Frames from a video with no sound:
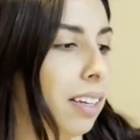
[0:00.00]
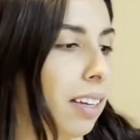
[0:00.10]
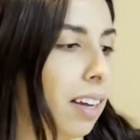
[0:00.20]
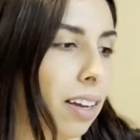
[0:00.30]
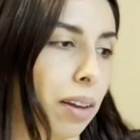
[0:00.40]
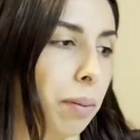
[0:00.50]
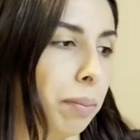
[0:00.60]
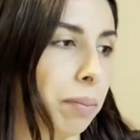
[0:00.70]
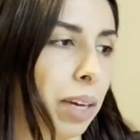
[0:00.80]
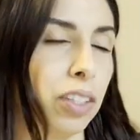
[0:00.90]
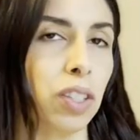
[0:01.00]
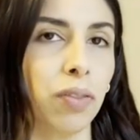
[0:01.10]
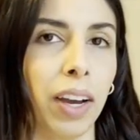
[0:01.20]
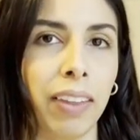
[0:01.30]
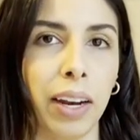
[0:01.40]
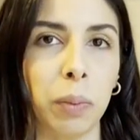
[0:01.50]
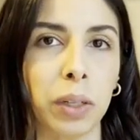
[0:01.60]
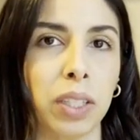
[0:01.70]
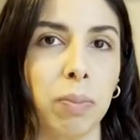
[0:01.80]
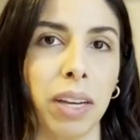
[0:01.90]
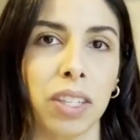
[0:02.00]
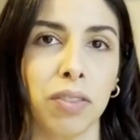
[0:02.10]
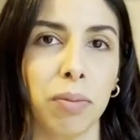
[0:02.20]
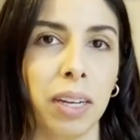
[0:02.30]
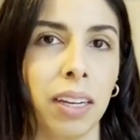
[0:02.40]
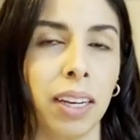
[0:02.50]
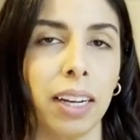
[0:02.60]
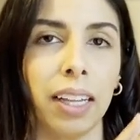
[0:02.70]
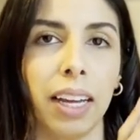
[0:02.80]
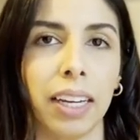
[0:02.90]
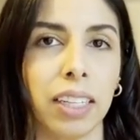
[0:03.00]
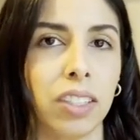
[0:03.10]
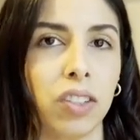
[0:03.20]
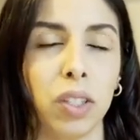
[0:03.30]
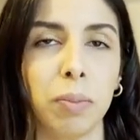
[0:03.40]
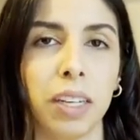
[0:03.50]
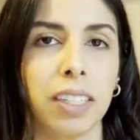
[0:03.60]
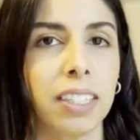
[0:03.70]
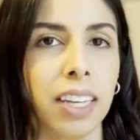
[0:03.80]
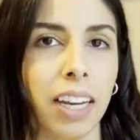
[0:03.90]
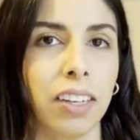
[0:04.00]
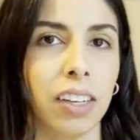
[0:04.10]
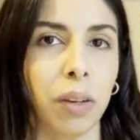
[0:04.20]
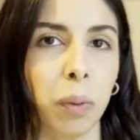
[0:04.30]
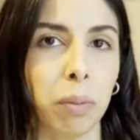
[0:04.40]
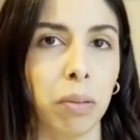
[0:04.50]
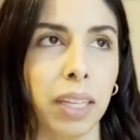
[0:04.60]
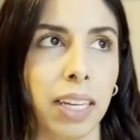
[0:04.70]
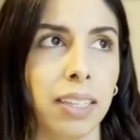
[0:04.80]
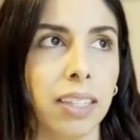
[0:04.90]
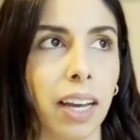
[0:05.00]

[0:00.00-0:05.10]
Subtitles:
I just find that it works best for me and I like it to just be contained in one place.